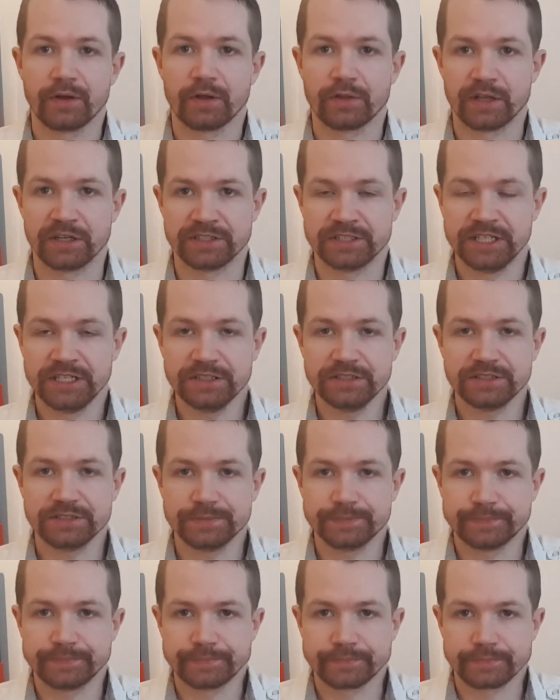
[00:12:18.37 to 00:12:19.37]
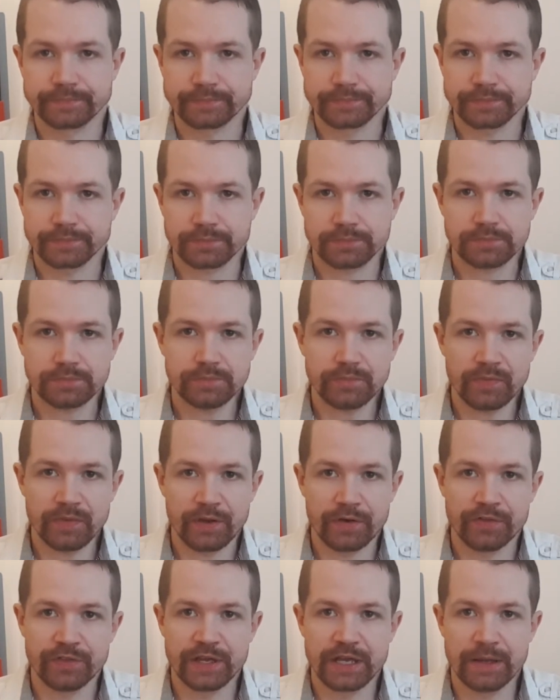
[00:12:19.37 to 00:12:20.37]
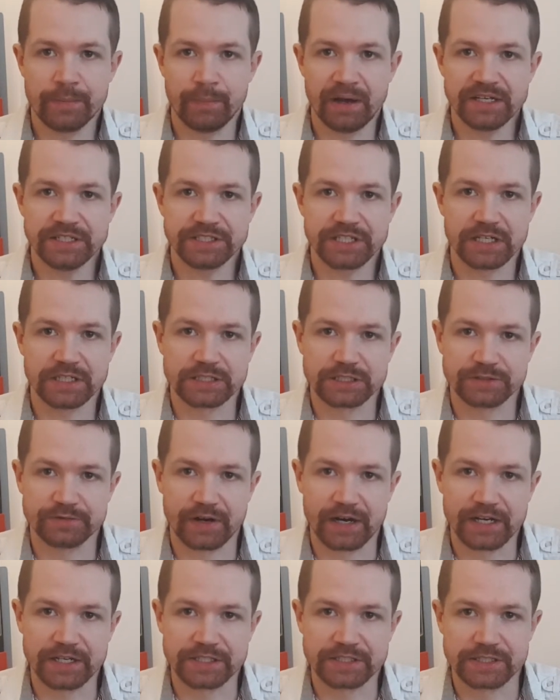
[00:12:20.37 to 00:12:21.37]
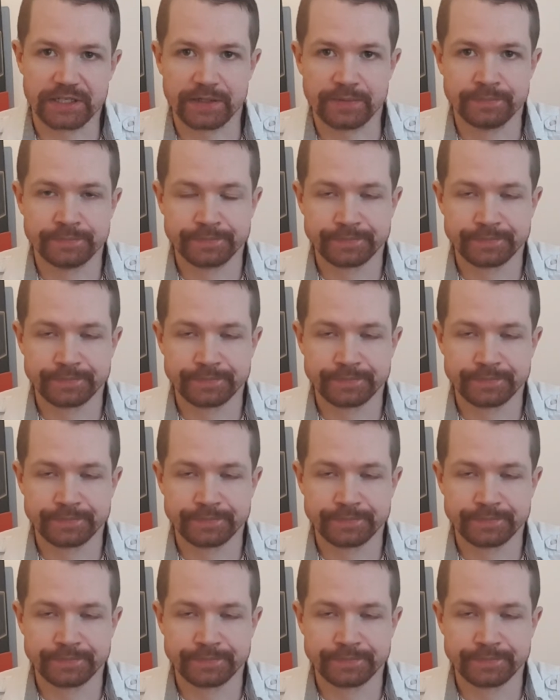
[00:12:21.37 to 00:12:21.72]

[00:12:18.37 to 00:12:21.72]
That's it. The Maisel Weisse.